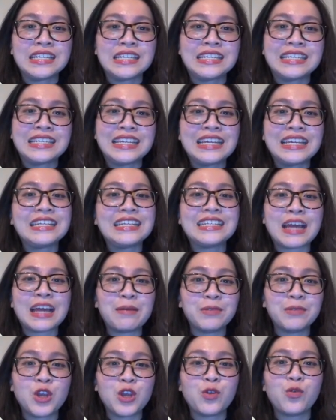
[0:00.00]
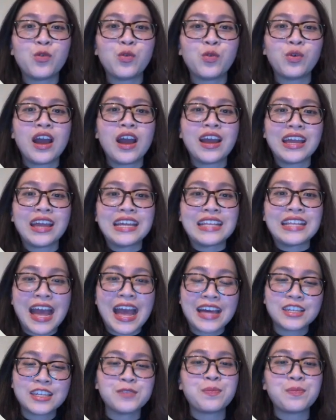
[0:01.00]
PDW
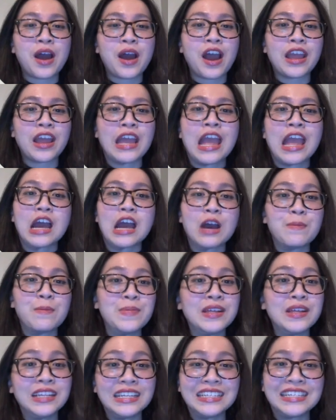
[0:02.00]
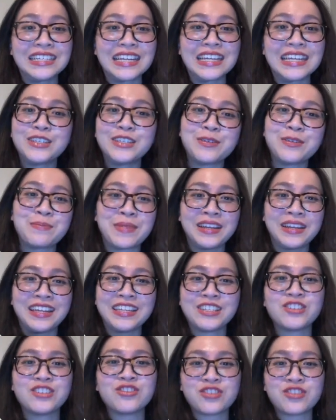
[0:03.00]
enhance my ability to manage
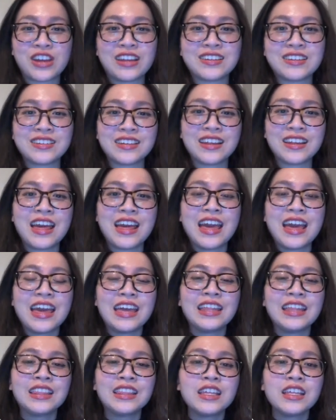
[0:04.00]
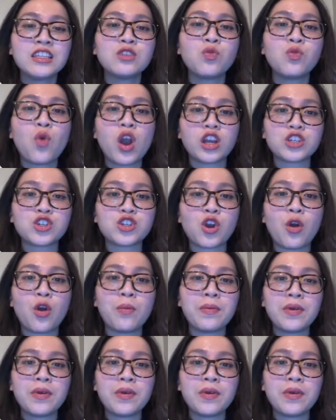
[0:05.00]
stress. In this workshop,